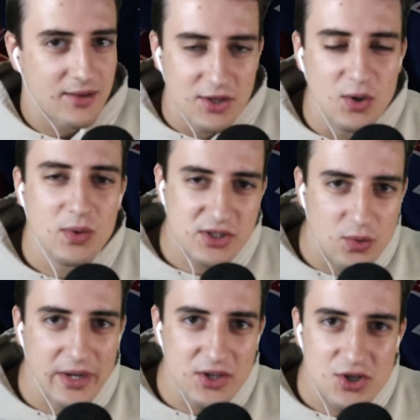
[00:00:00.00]
You know what's
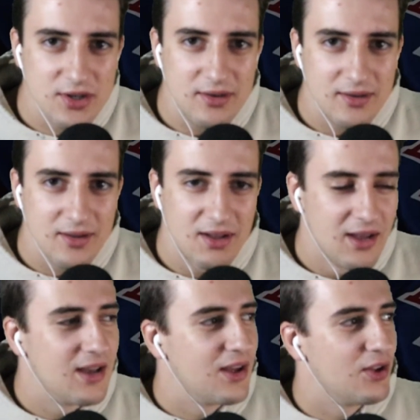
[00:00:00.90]
cringe?
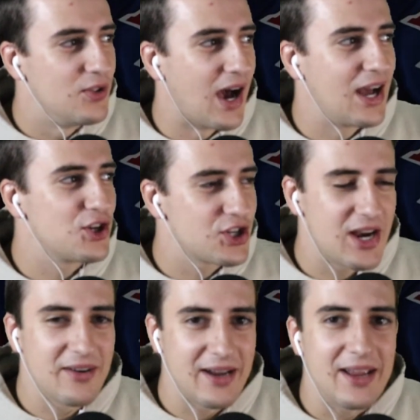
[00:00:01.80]
Not
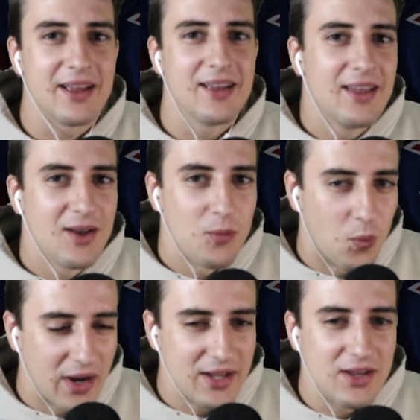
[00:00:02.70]
sharing
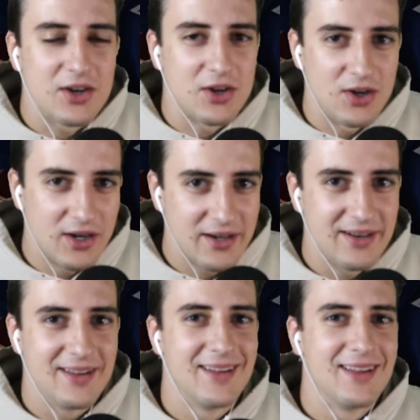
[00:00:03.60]
one of your good
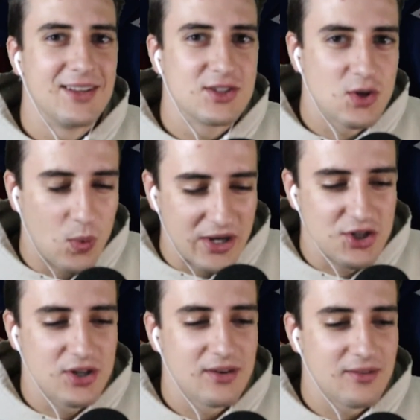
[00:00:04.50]

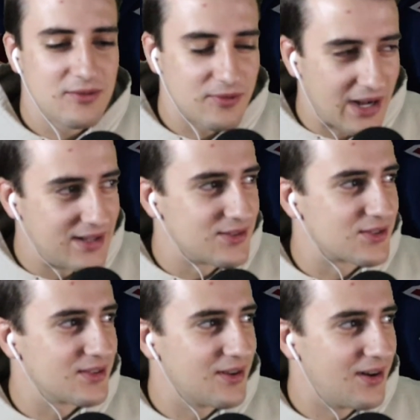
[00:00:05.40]
Twitch
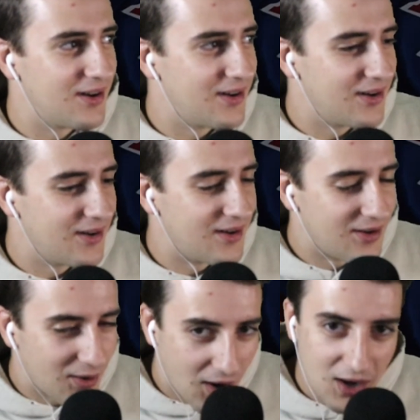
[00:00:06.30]
friends
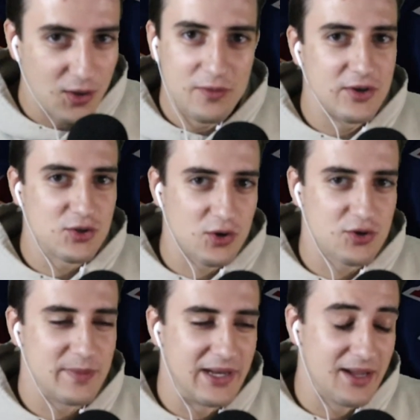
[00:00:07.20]
all over your
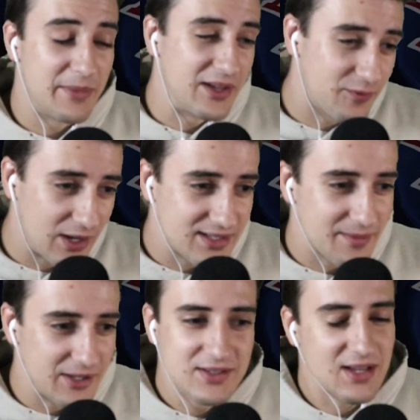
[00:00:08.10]
social media. And by friends, I
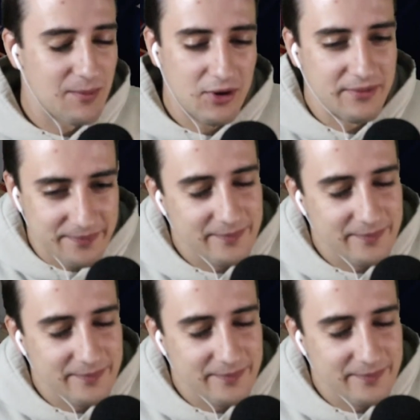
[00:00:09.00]
mean someone